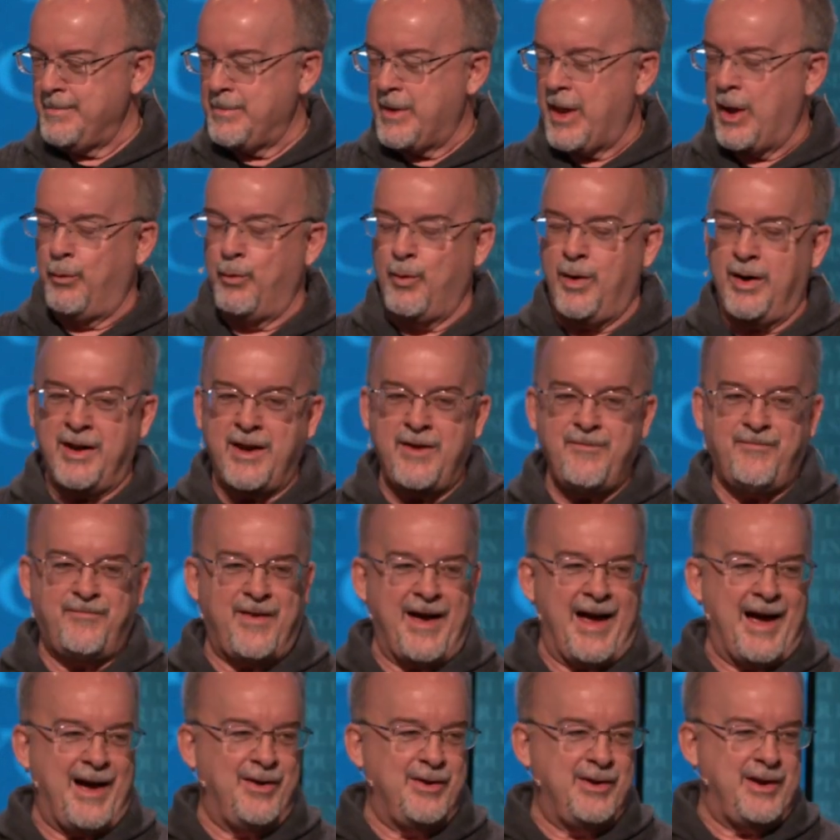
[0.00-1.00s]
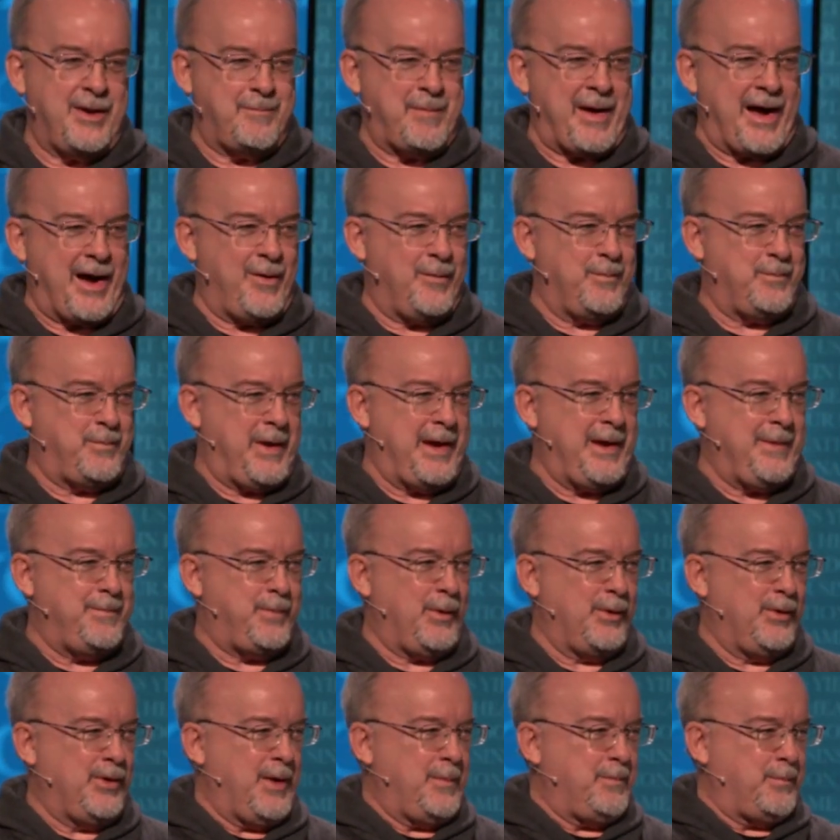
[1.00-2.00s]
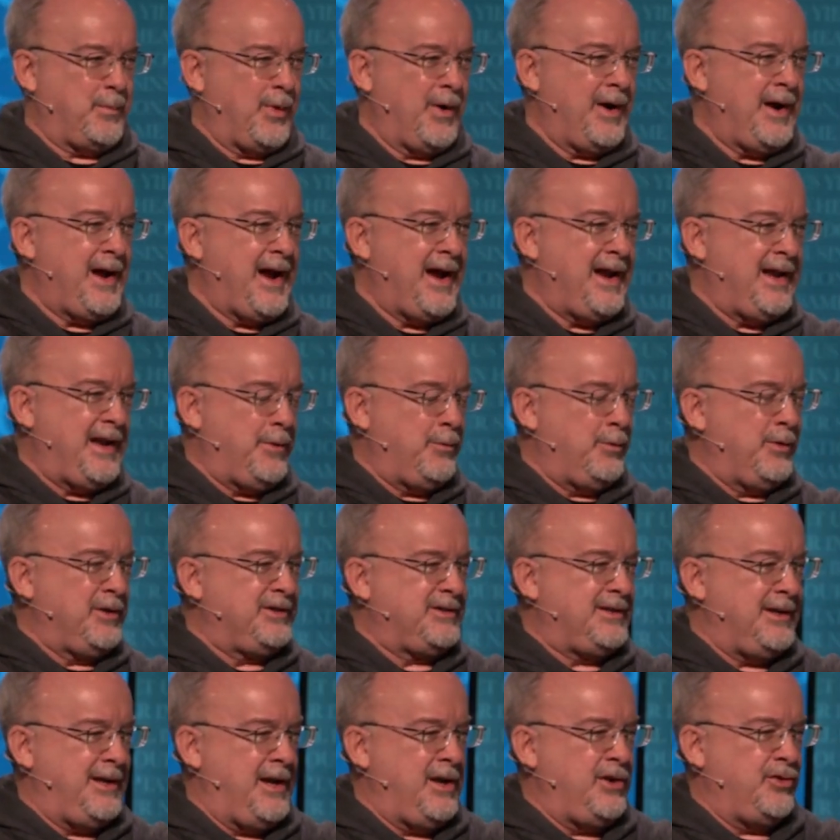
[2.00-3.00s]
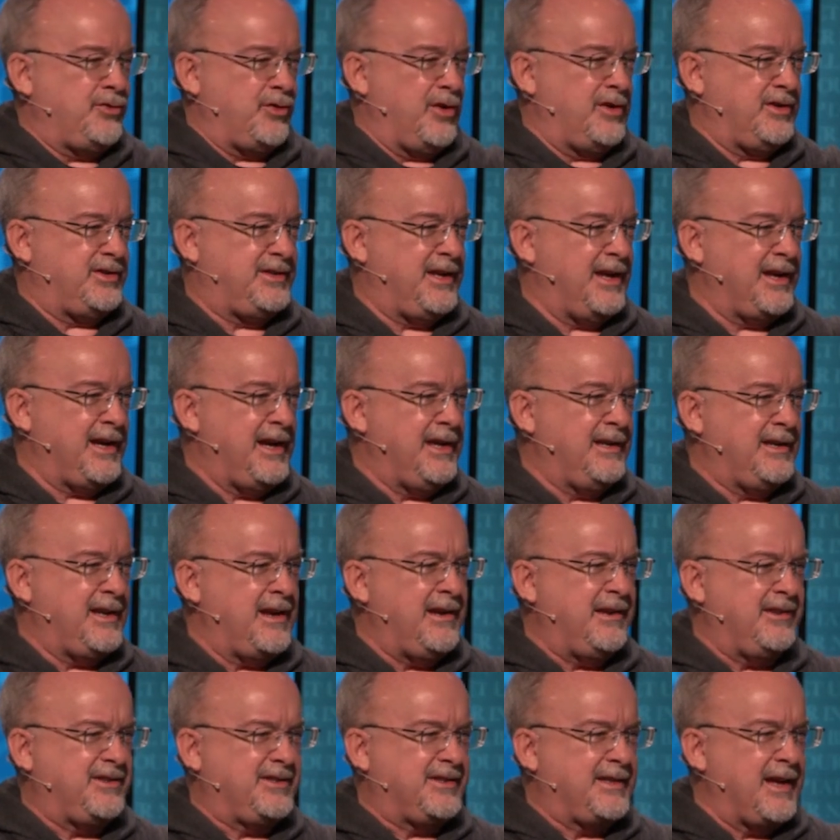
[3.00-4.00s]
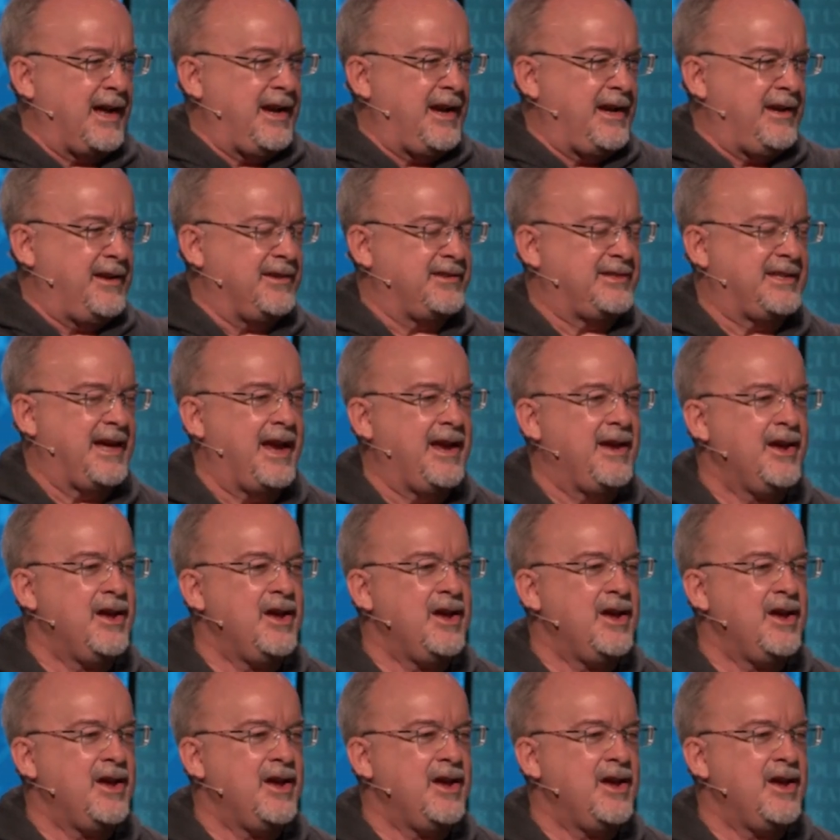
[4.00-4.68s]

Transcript: And what he found about people that prayed, it was interesting. He did a study to say,